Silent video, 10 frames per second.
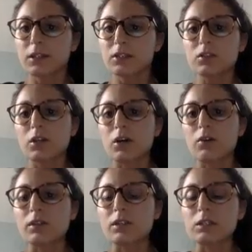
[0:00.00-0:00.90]
So
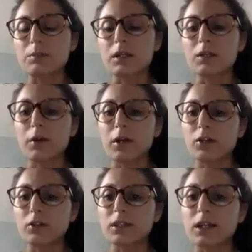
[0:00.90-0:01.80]
the suspended
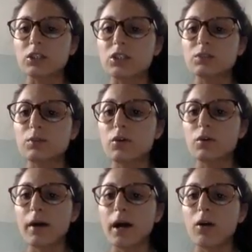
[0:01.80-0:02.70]
particles that I just spoke
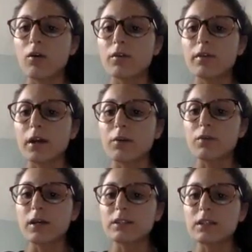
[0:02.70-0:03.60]
about, they're present